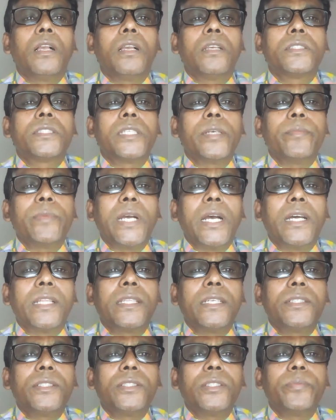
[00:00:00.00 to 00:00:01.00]
Some
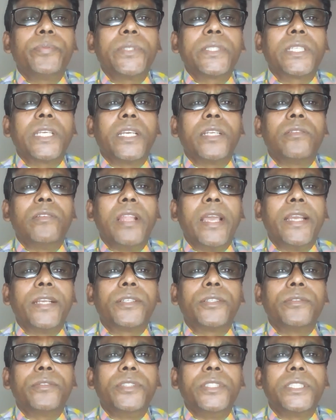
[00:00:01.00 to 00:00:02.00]
other topics I'd
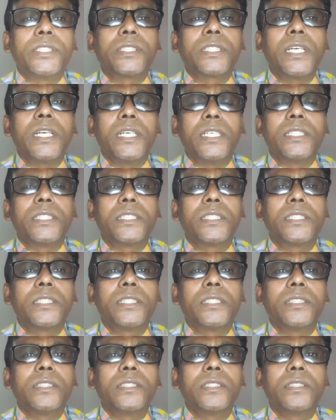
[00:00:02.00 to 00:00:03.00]
like to
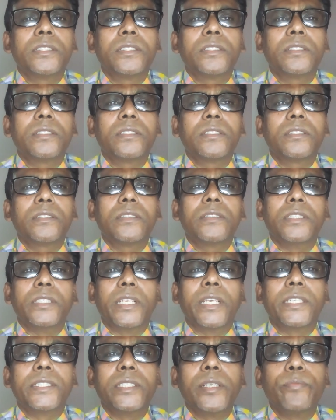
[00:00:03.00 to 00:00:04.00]
discuss in
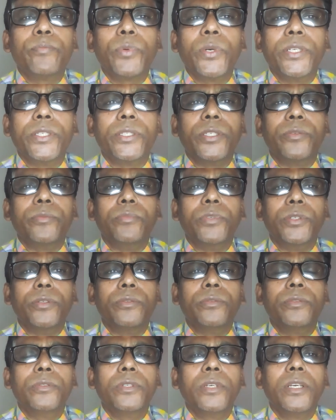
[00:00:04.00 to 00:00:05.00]
exam point of
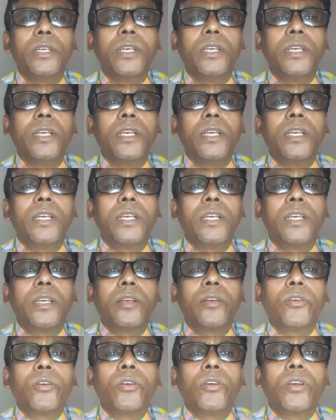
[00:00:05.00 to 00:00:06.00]
view.
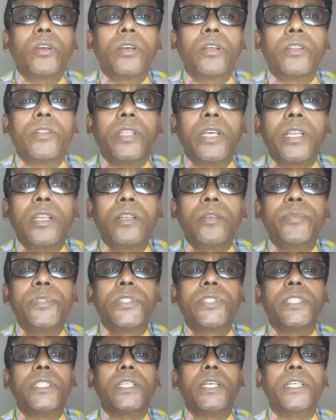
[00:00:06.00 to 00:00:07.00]
There will be
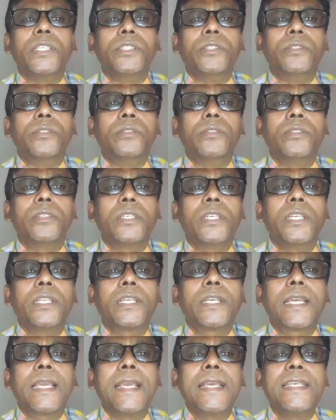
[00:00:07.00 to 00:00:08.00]
scenario
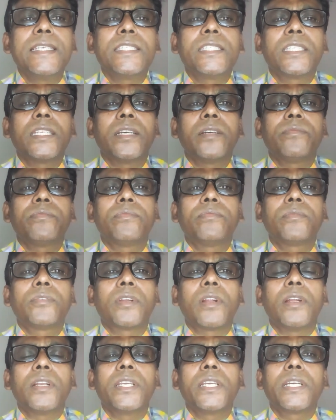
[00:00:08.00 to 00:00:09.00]
in case of
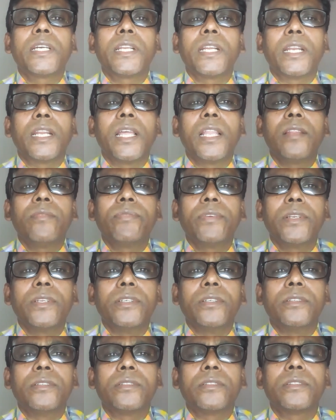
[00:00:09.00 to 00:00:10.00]
chronic renal
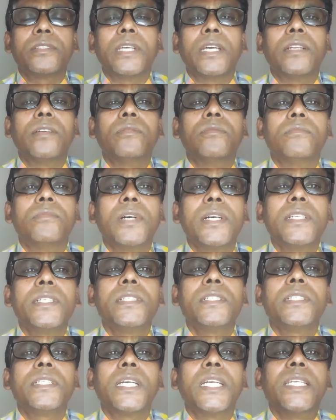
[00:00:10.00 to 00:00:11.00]
failure, there
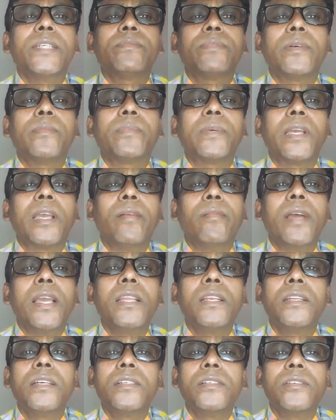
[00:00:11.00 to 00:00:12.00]
one type of
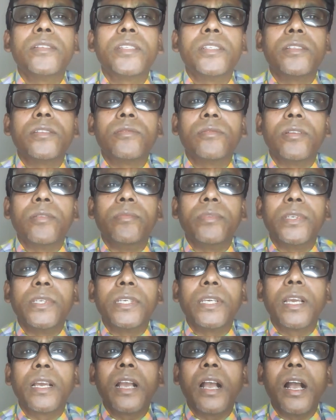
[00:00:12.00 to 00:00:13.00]
amyloidosis will
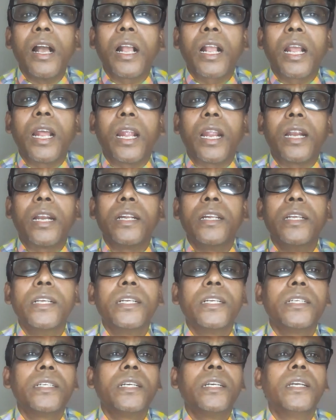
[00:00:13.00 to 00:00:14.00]
be occur.
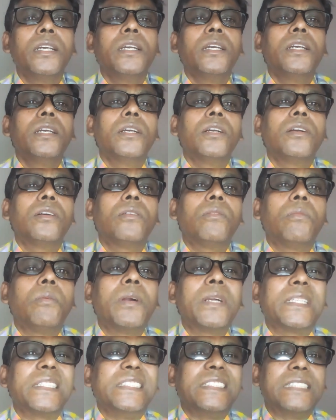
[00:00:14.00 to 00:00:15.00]

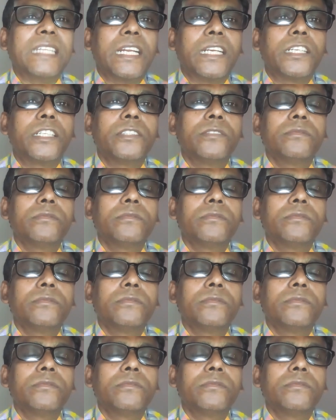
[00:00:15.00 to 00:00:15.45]
What is that?